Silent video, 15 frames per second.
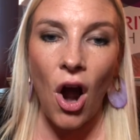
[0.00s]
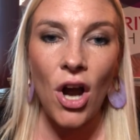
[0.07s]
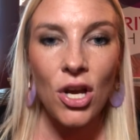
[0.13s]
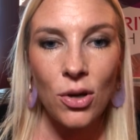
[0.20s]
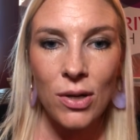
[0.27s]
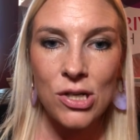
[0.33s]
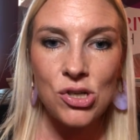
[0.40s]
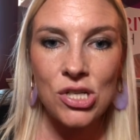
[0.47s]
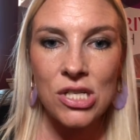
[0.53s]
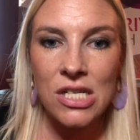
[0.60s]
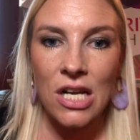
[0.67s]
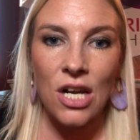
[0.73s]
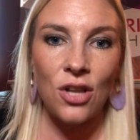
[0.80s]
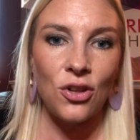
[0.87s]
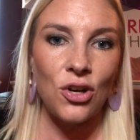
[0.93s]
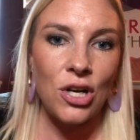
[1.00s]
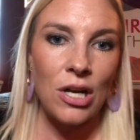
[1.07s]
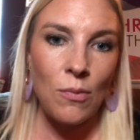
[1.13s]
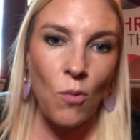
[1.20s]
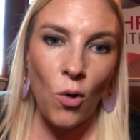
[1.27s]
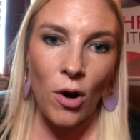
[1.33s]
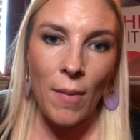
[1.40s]
you interested in
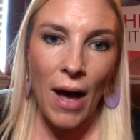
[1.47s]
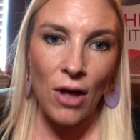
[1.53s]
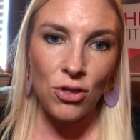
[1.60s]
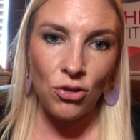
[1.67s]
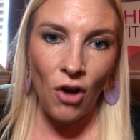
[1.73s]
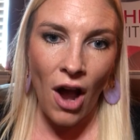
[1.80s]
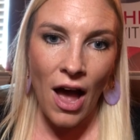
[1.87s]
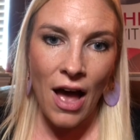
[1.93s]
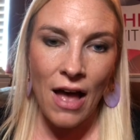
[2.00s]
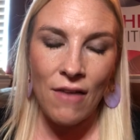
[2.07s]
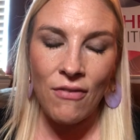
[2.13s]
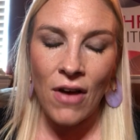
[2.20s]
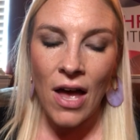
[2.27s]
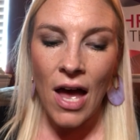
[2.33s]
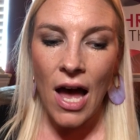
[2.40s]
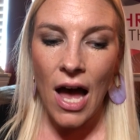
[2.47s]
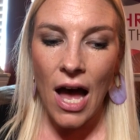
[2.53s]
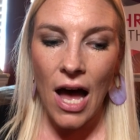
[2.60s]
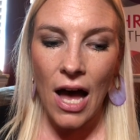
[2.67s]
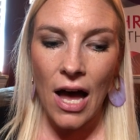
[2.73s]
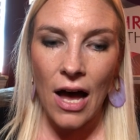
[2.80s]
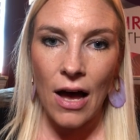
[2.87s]
learning more about Thrive?
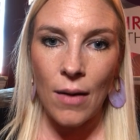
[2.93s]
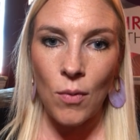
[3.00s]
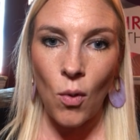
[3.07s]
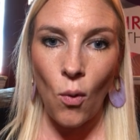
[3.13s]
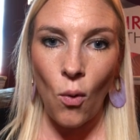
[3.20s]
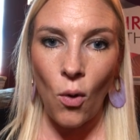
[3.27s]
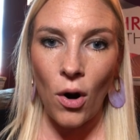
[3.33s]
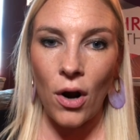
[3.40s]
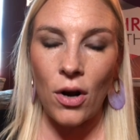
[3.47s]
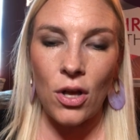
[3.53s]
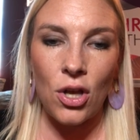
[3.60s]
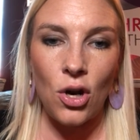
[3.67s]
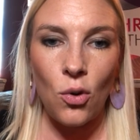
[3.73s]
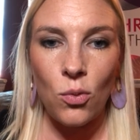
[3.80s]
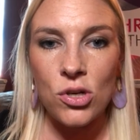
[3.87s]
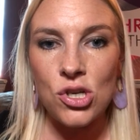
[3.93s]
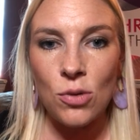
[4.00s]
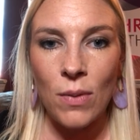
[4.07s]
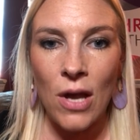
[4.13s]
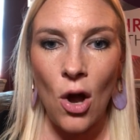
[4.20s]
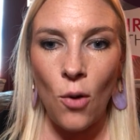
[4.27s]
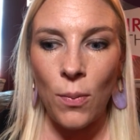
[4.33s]
Or would you
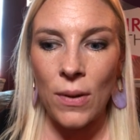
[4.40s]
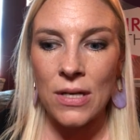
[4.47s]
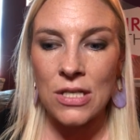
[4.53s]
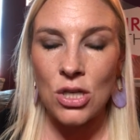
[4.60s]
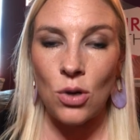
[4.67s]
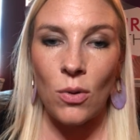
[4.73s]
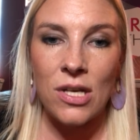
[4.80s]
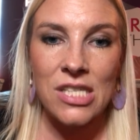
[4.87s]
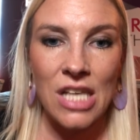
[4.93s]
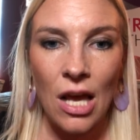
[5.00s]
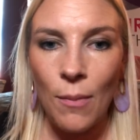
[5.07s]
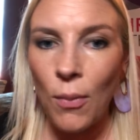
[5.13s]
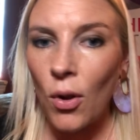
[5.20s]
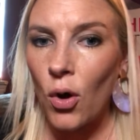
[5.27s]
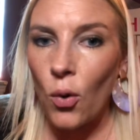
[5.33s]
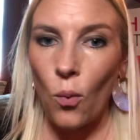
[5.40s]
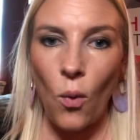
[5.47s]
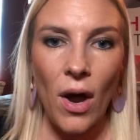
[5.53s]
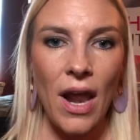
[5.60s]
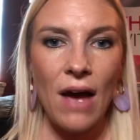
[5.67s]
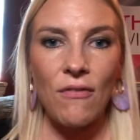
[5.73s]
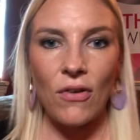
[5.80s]
be open to a sample or
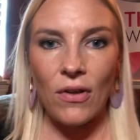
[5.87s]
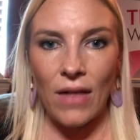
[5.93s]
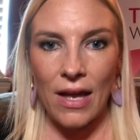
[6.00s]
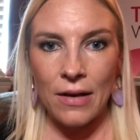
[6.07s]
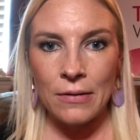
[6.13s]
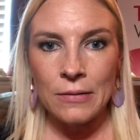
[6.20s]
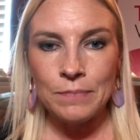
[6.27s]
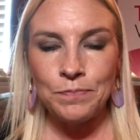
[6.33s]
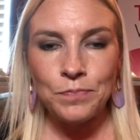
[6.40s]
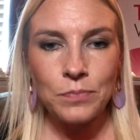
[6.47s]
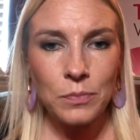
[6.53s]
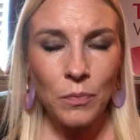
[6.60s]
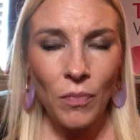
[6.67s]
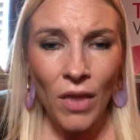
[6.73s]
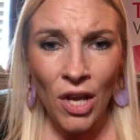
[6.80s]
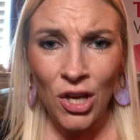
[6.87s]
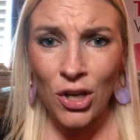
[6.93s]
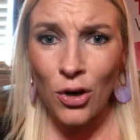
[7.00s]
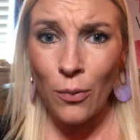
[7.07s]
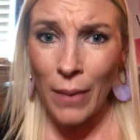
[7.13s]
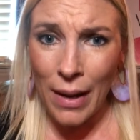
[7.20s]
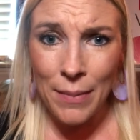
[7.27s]
whatever?
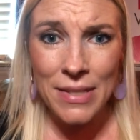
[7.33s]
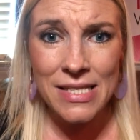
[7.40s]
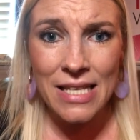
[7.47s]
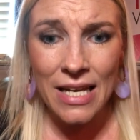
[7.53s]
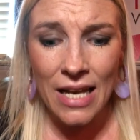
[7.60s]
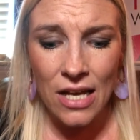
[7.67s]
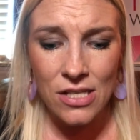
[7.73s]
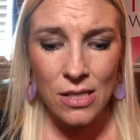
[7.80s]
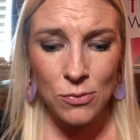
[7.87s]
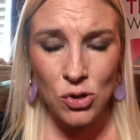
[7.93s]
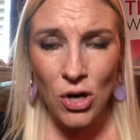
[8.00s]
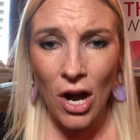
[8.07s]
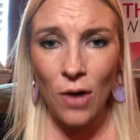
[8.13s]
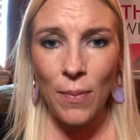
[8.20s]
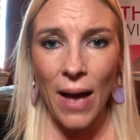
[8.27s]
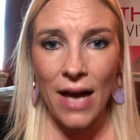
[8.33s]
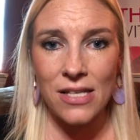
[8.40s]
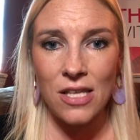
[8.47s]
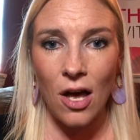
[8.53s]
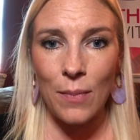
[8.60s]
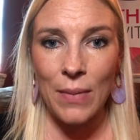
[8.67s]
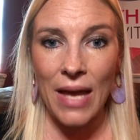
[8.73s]
Maybe send out some trial packs
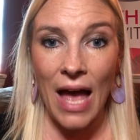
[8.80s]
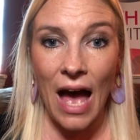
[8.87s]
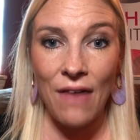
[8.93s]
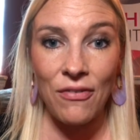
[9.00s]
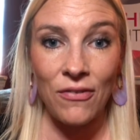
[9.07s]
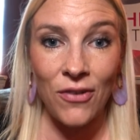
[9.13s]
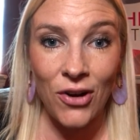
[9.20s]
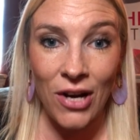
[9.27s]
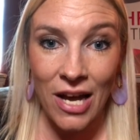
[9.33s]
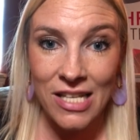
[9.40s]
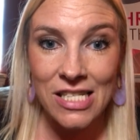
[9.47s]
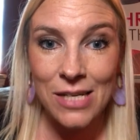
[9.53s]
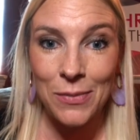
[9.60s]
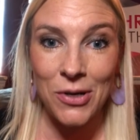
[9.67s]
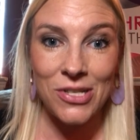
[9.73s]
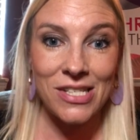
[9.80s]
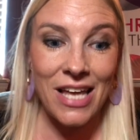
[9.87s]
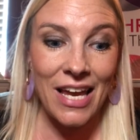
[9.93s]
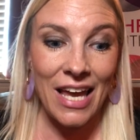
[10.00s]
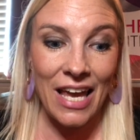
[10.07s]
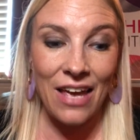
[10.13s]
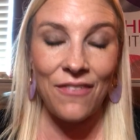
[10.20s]
on behalf of your customers.
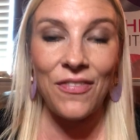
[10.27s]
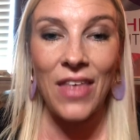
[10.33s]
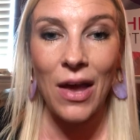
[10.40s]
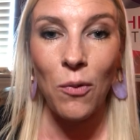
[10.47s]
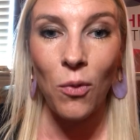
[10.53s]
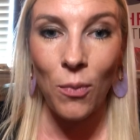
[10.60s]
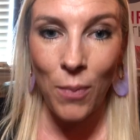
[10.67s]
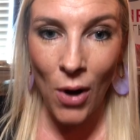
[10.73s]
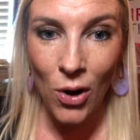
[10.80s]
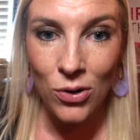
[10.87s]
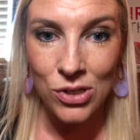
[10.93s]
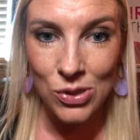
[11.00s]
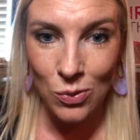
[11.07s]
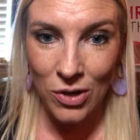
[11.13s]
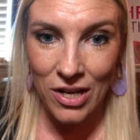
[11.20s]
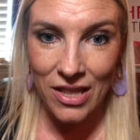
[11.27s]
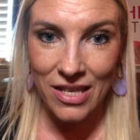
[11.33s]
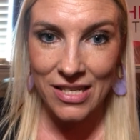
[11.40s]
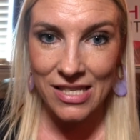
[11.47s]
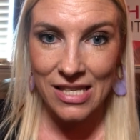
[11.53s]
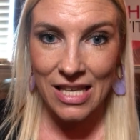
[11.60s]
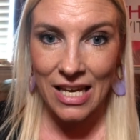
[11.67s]
If they will post one of
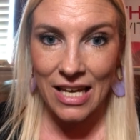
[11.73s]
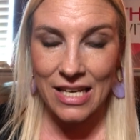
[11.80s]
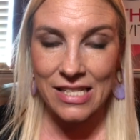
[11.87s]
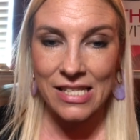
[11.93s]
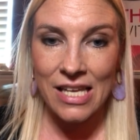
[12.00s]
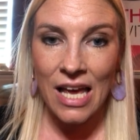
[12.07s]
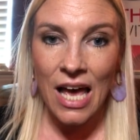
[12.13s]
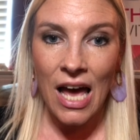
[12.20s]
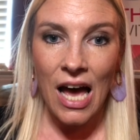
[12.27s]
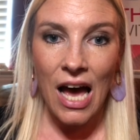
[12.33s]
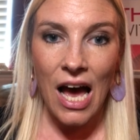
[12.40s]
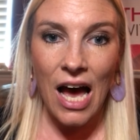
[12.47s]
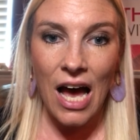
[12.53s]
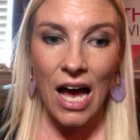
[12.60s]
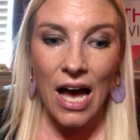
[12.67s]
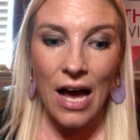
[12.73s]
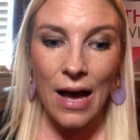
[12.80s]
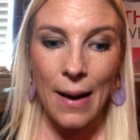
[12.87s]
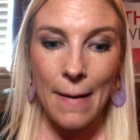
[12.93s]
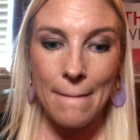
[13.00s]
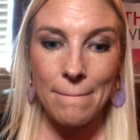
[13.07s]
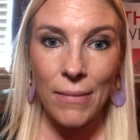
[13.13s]
these things,
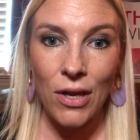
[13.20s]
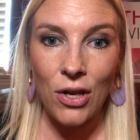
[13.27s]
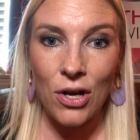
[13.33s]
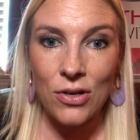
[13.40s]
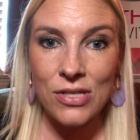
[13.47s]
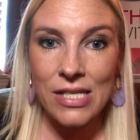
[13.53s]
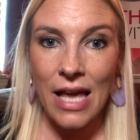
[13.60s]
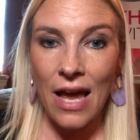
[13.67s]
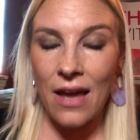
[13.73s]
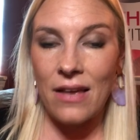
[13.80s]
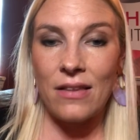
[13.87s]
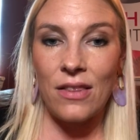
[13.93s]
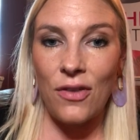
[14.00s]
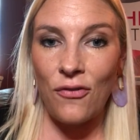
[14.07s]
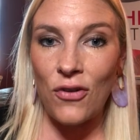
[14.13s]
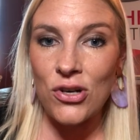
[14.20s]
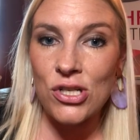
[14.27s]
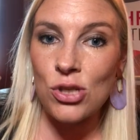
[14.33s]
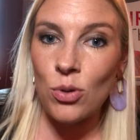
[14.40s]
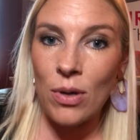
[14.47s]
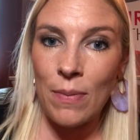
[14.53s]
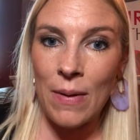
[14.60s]
say the
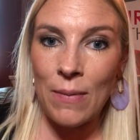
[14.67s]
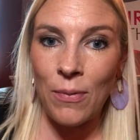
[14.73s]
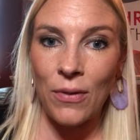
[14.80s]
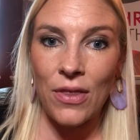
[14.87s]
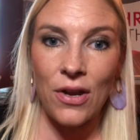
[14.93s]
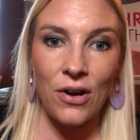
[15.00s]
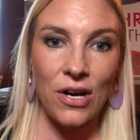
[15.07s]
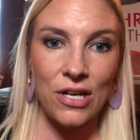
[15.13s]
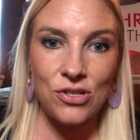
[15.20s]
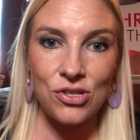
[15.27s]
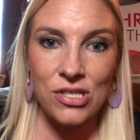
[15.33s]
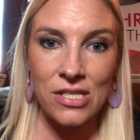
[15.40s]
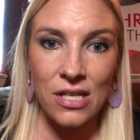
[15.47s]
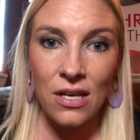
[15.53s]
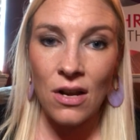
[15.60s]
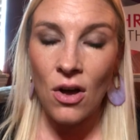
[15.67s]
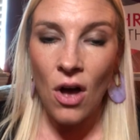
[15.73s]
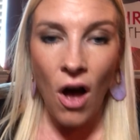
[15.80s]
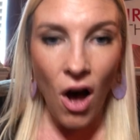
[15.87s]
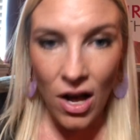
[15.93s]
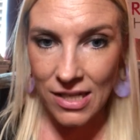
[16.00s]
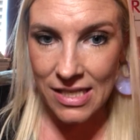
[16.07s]
first 3 people that are interested,
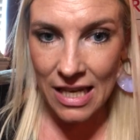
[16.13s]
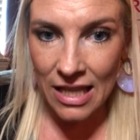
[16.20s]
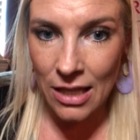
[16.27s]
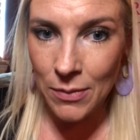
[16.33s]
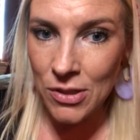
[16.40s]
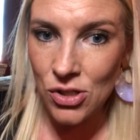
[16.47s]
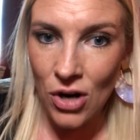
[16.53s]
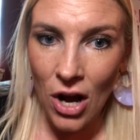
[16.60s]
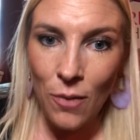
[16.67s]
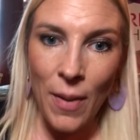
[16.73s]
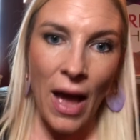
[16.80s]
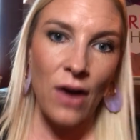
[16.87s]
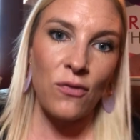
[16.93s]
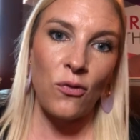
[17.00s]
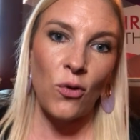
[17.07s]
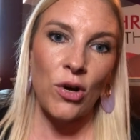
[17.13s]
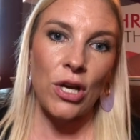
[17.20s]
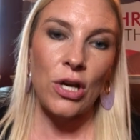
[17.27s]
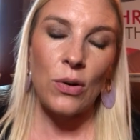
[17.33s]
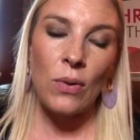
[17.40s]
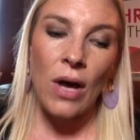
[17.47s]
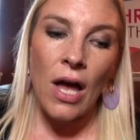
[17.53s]
I'll send them a trial pack for
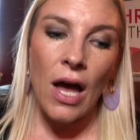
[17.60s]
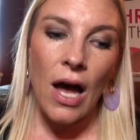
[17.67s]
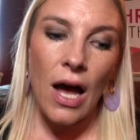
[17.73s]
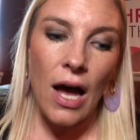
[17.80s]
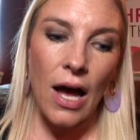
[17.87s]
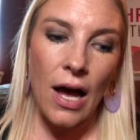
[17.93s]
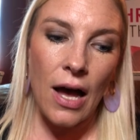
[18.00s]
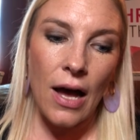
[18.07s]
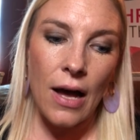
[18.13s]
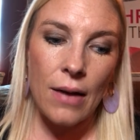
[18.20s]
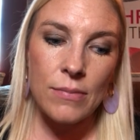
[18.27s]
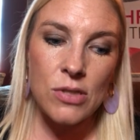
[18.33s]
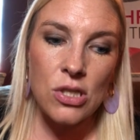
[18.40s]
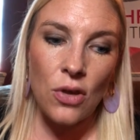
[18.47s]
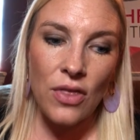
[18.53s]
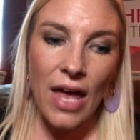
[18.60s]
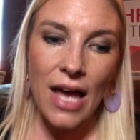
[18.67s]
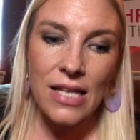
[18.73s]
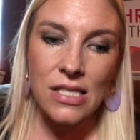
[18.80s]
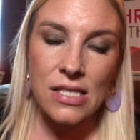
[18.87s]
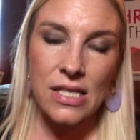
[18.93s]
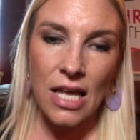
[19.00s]
you. So
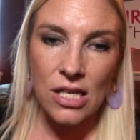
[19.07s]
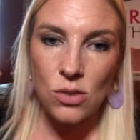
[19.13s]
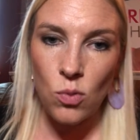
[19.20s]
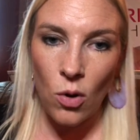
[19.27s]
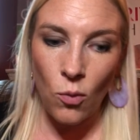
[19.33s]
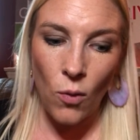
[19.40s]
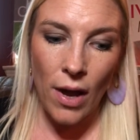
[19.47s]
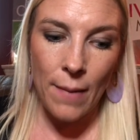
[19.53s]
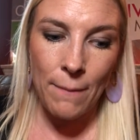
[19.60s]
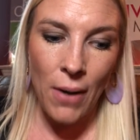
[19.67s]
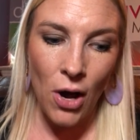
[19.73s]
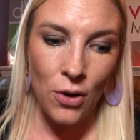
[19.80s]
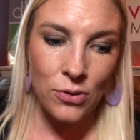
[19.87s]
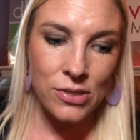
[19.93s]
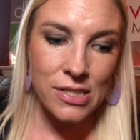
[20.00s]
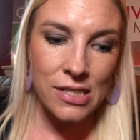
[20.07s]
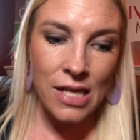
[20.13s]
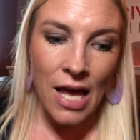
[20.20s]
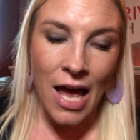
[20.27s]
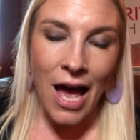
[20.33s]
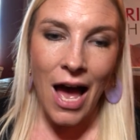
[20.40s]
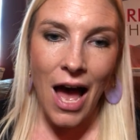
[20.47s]
that's one way, posts.
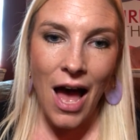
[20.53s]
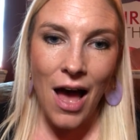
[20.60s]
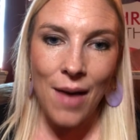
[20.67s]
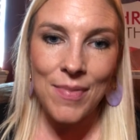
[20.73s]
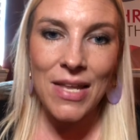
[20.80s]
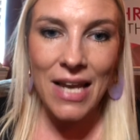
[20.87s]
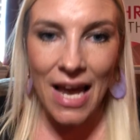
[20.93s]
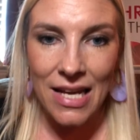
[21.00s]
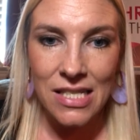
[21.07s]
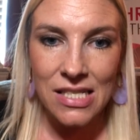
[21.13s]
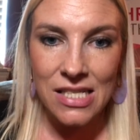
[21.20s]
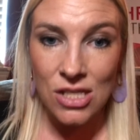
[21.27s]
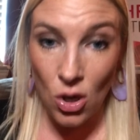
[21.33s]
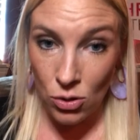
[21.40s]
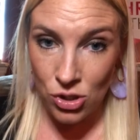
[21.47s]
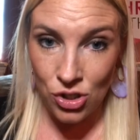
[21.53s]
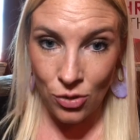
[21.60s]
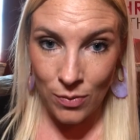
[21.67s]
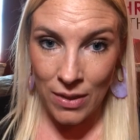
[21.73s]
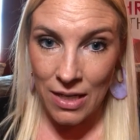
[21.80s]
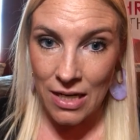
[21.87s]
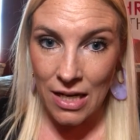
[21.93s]
The next social
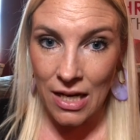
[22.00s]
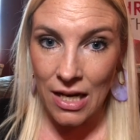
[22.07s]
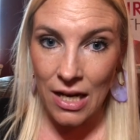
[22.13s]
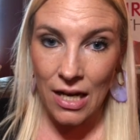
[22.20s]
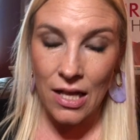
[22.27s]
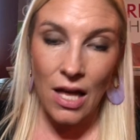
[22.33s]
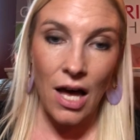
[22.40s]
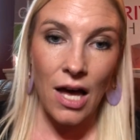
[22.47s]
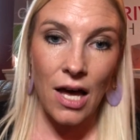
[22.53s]
media